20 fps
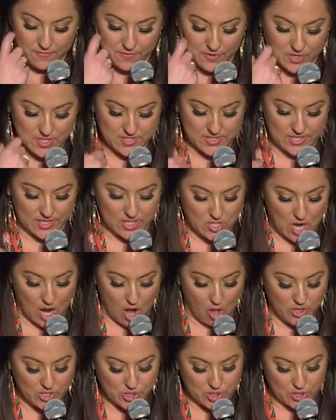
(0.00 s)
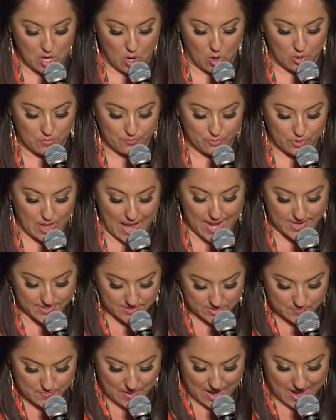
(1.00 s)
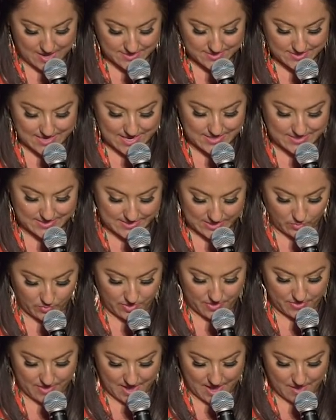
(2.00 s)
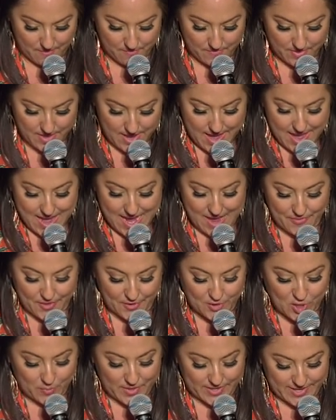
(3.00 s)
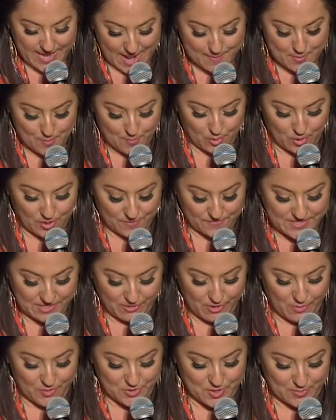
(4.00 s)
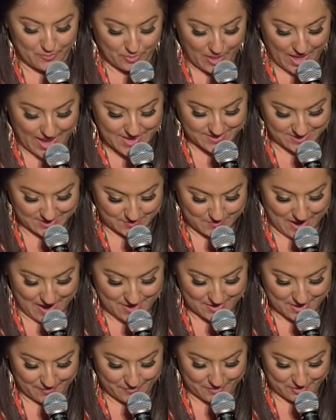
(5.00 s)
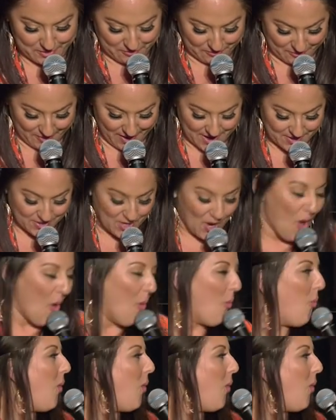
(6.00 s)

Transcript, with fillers: First, acknowledge your own blind spots and deal with them, and then you'll be capable of dealing with the blind spot of your friend.